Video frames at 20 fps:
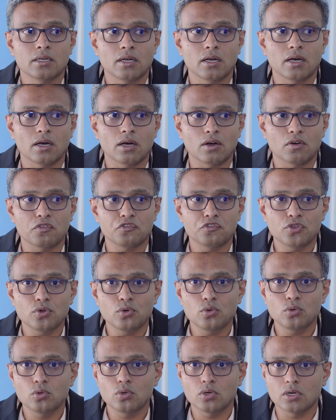A
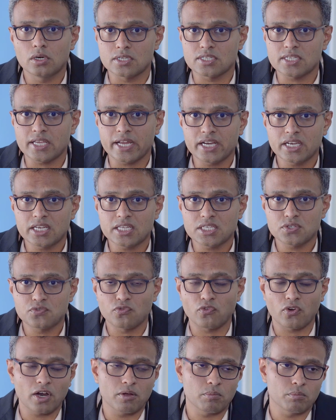few scientists
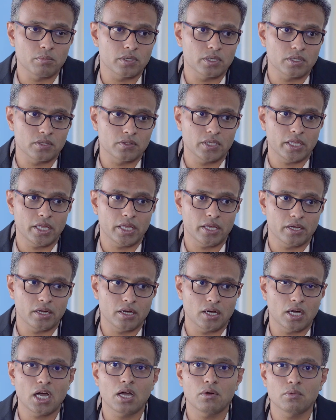from the
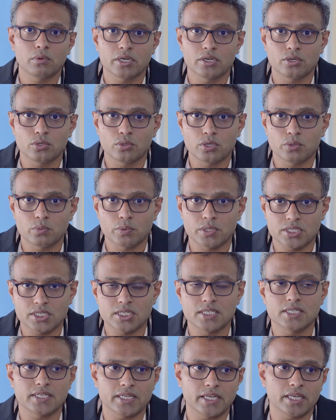Harvard
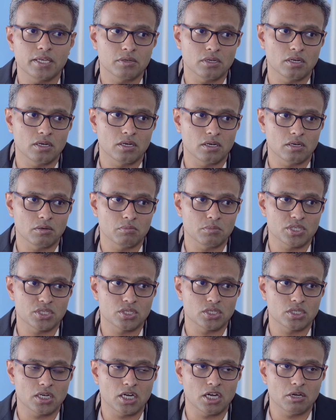University,
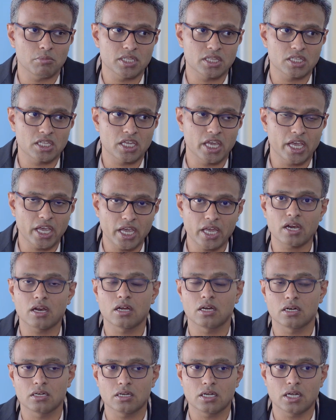Mr. Amit
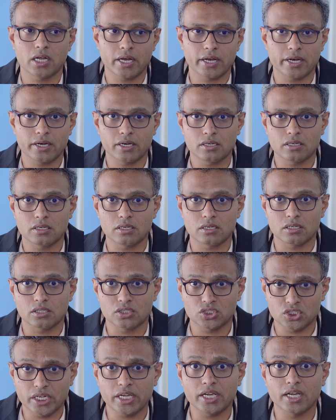Khera and
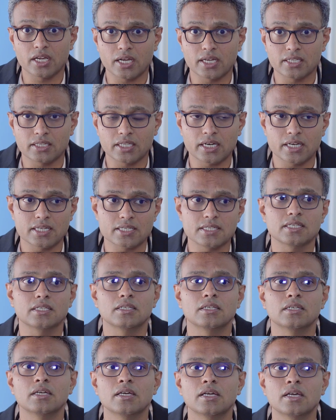Shekhar
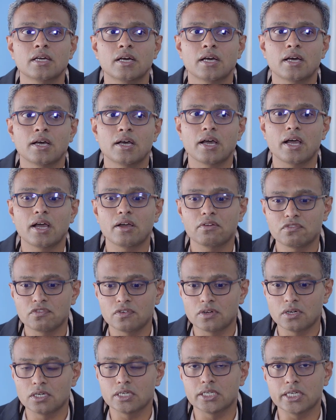Kathiresan,
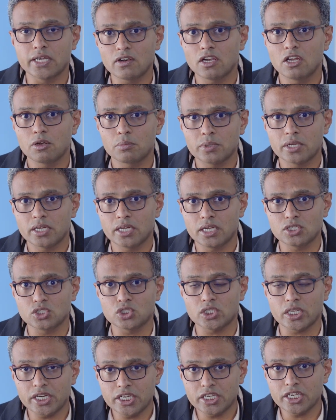have developed a
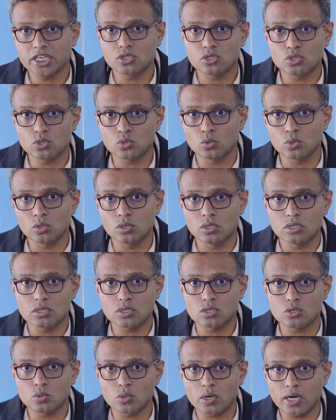genetic tool
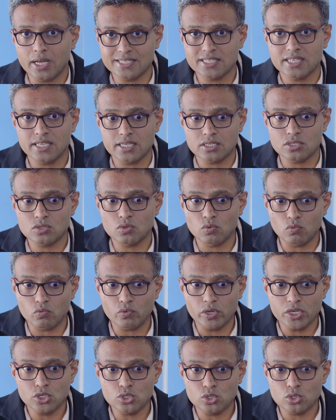to assess
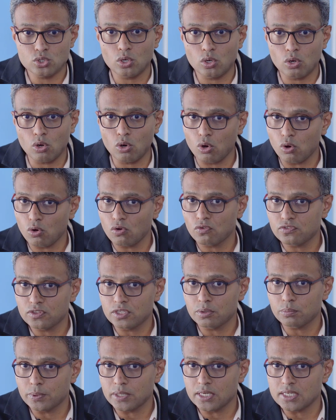which of
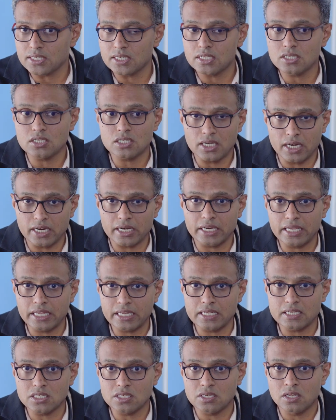the persons and
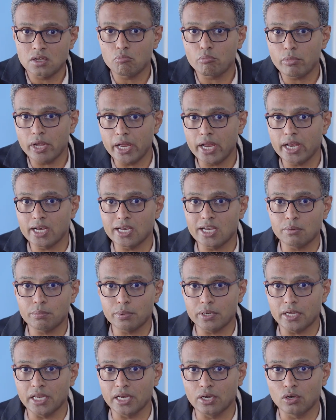kids may end up
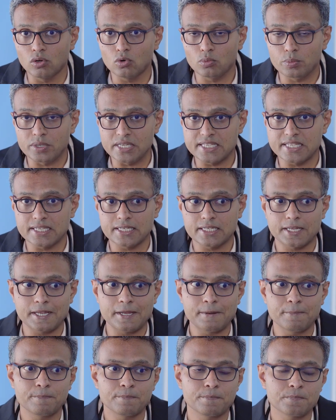in
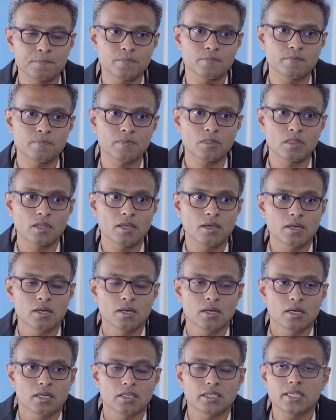obesity.
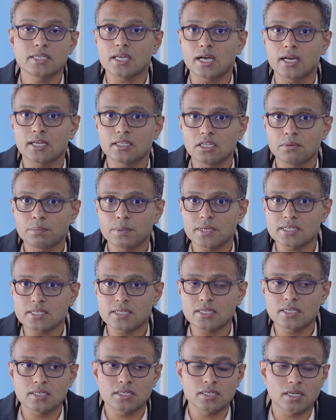There's another
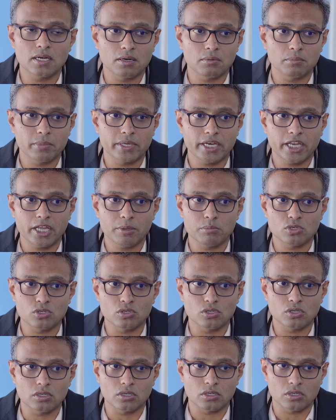person by named
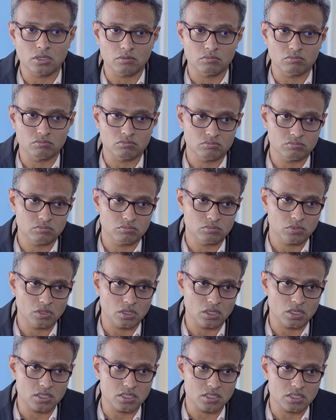
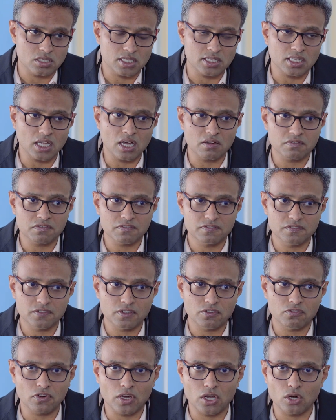
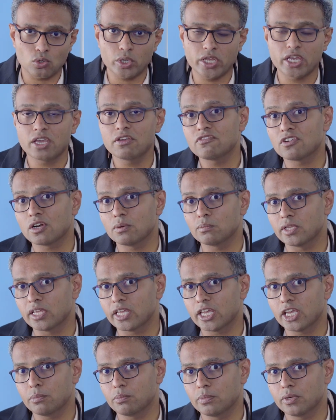Sadaf Farooqi from the
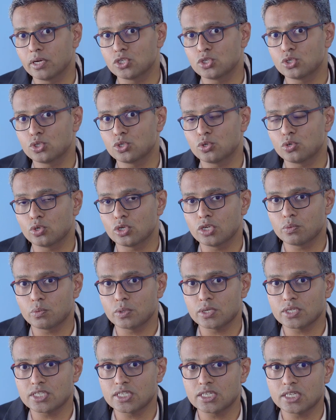Cambridge
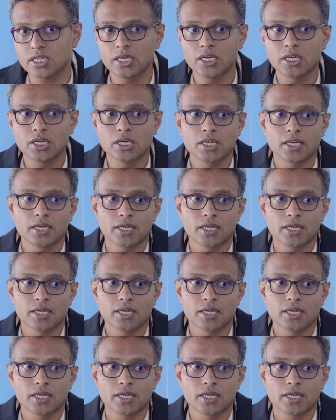University.